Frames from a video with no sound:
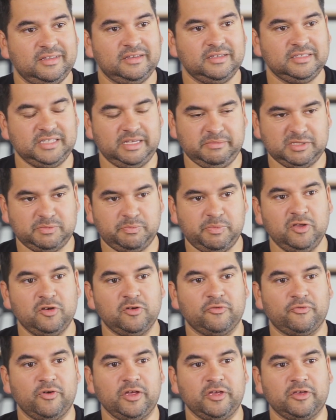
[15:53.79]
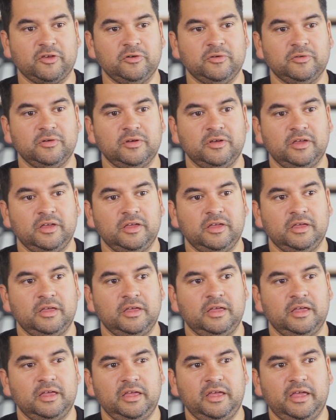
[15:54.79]
His name is Peter Franco,
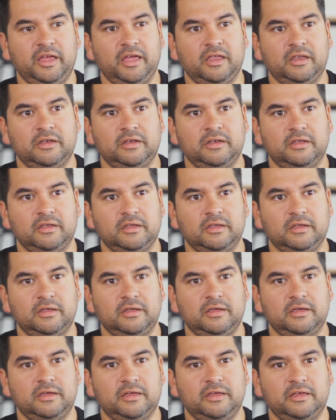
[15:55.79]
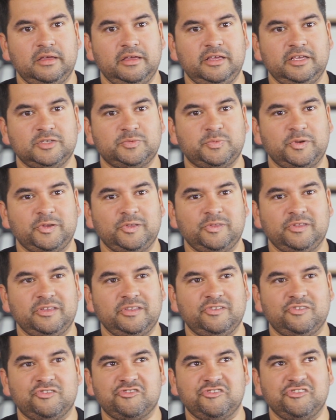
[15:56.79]
and he's been in the
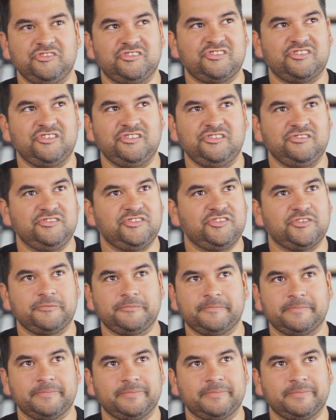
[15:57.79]
industry since